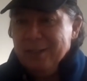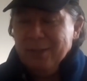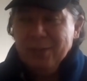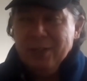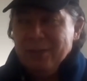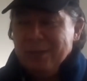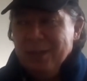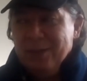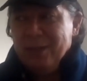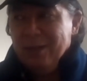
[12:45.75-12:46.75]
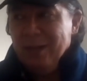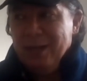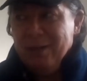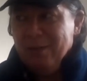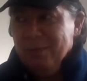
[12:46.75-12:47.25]
And so there's a
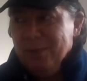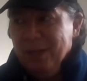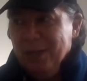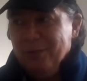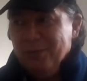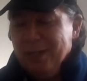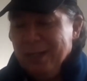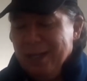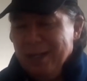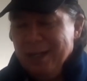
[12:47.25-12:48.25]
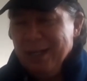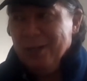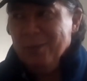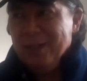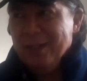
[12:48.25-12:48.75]
lot of history, and
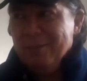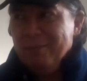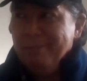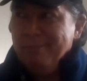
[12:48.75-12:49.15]
I don't want